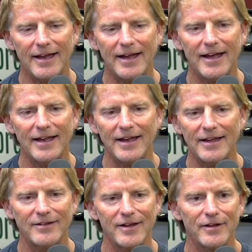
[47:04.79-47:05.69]
it
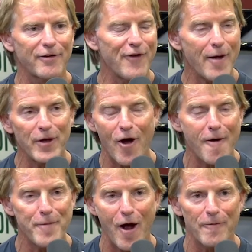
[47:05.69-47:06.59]
is, it's a family
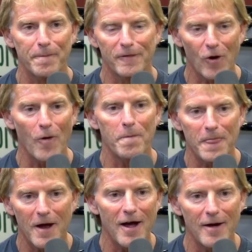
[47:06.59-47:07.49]
compound. So
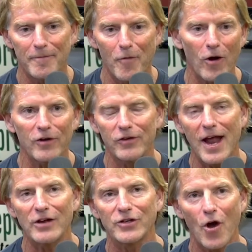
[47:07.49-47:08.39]
uh, Marcus and
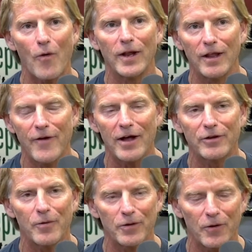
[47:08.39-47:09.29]
Ashley already live out
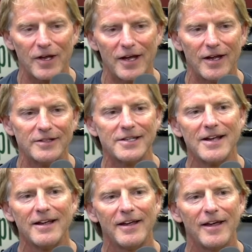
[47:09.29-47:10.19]
there with their kids.
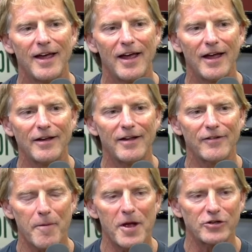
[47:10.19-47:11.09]
And as
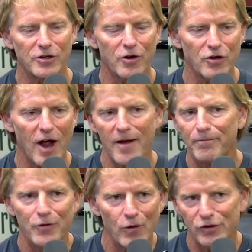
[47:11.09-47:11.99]
I mentioned,
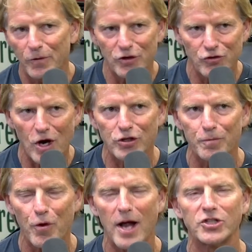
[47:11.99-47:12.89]
I'm doing some construction
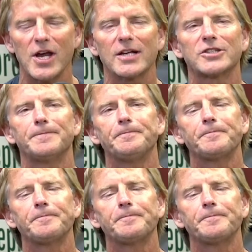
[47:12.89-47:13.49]
projects.